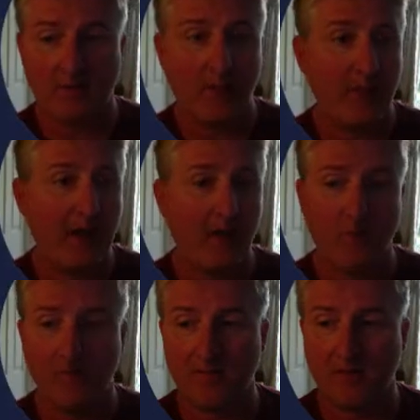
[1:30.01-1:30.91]

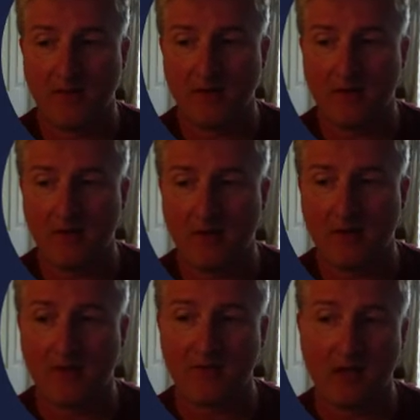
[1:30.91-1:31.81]
Now,
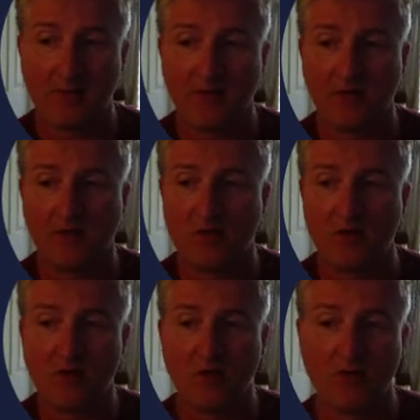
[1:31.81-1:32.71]
they have templates. You can
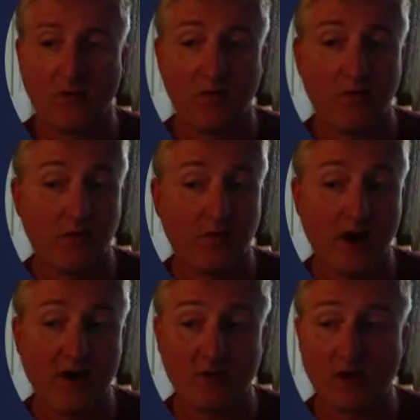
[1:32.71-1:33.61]
do it from
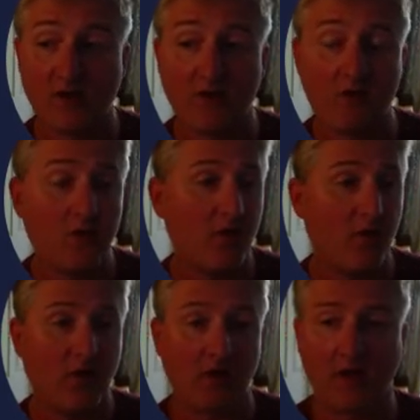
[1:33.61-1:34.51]
fresh, right? So if
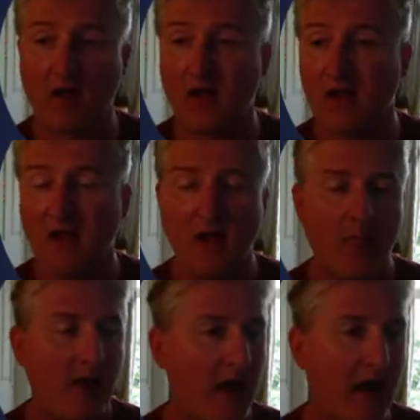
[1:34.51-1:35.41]
you're like, hey,
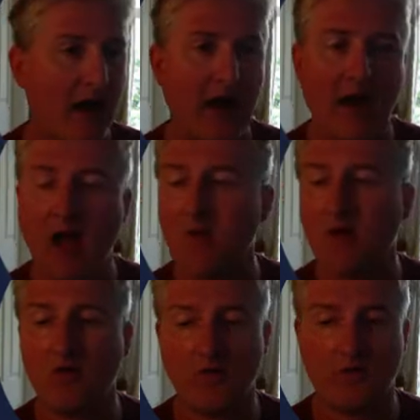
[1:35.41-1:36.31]
I
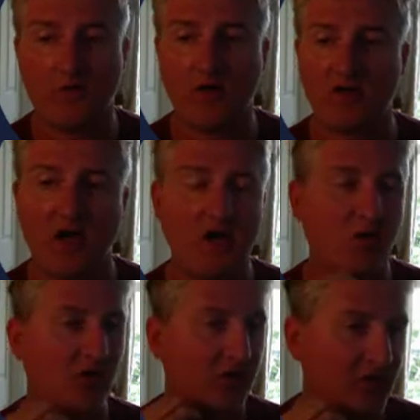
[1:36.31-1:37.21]
want to do it from fresh. I know
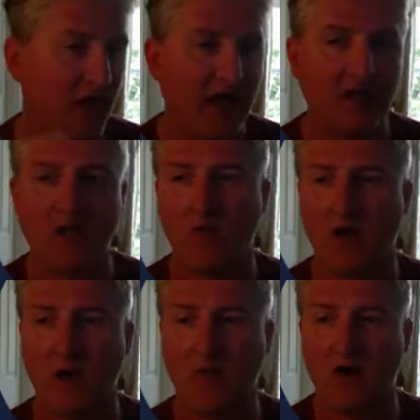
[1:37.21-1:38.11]
exactly what
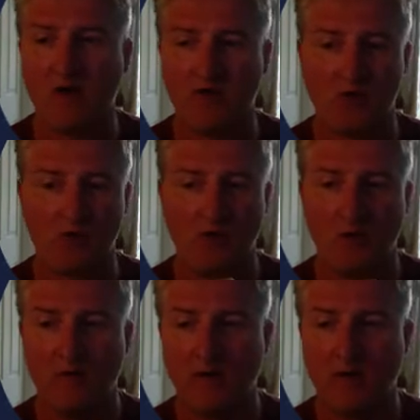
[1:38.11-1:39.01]
I want to do,
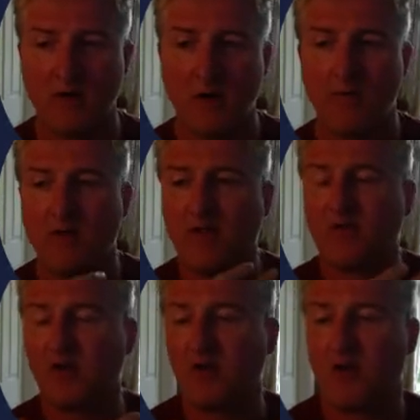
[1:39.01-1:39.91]
right? But let's
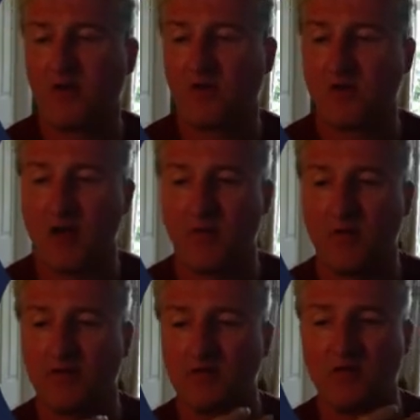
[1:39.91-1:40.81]
just say, for example,
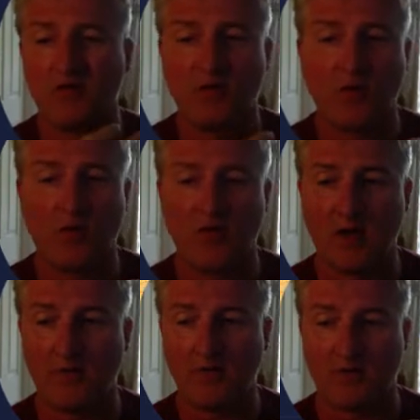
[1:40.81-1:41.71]
let's just go to our
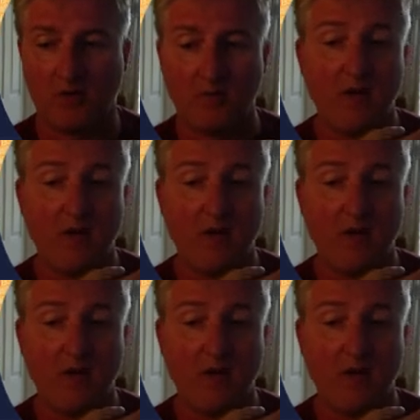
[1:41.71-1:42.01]
templates here.